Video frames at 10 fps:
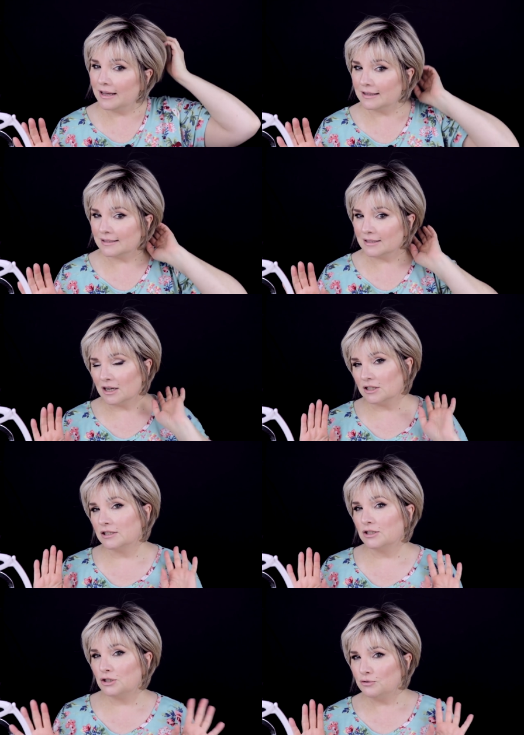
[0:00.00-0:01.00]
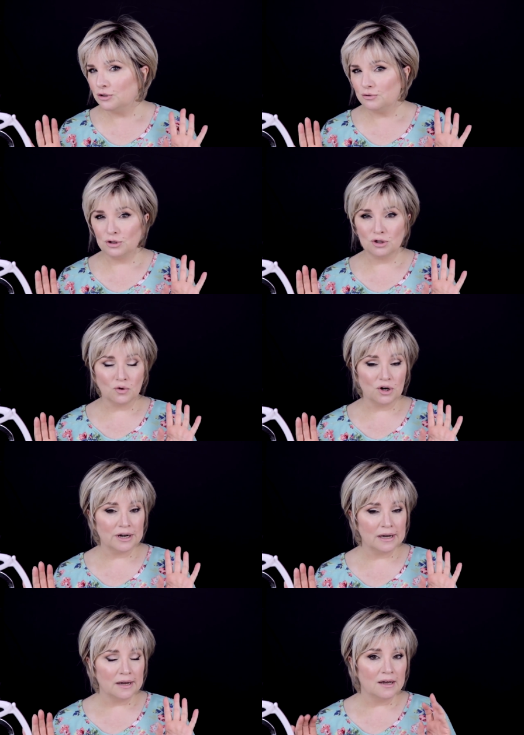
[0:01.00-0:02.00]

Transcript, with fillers: It's not too, too short,